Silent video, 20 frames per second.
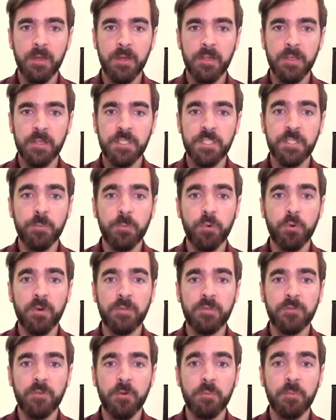
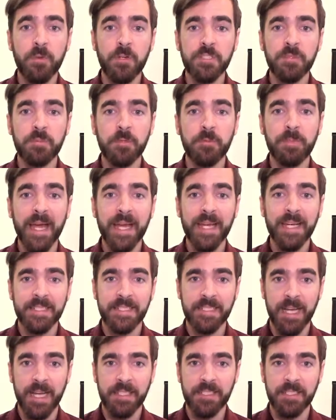Support for multiple
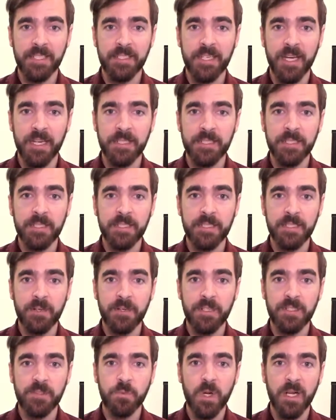backstacks has gotten
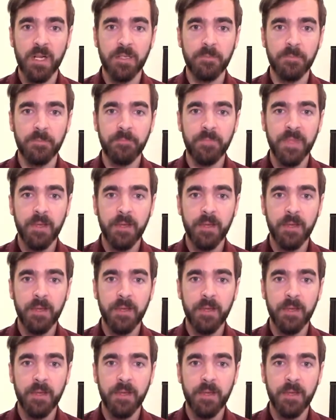easier as well.